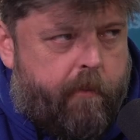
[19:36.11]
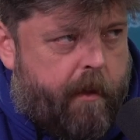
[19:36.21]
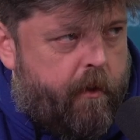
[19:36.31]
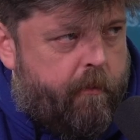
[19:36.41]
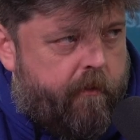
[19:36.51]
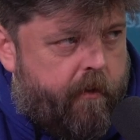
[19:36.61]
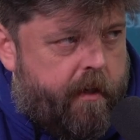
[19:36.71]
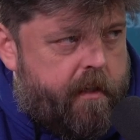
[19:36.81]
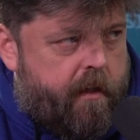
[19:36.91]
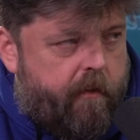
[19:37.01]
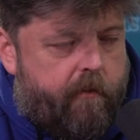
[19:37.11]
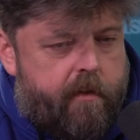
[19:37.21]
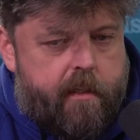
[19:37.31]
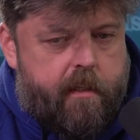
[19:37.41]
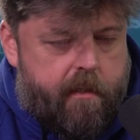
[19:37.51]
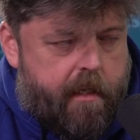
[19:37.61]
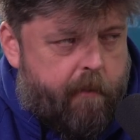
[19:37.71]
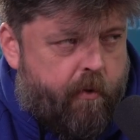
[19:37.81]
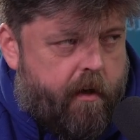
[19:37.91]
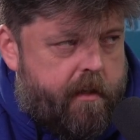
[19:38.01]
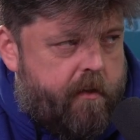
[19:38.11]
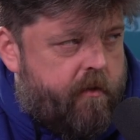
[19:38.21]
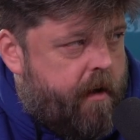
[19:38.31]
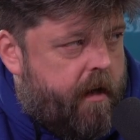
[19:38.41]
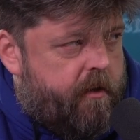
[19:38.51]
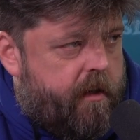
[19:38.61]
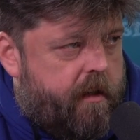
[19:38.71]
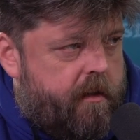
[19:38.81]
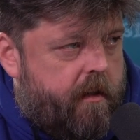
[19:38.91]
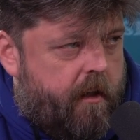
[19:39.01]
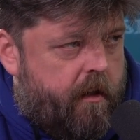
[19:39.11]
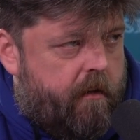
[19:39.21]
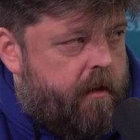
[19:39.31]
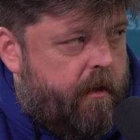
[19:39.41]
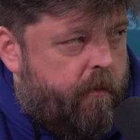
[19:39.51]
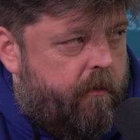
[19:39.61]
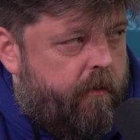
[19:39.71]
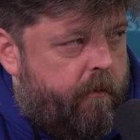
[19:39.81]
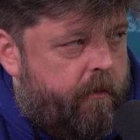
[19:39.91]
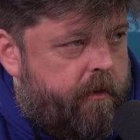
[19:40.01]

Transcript: people who provide services is their pricing strategies are usually awful,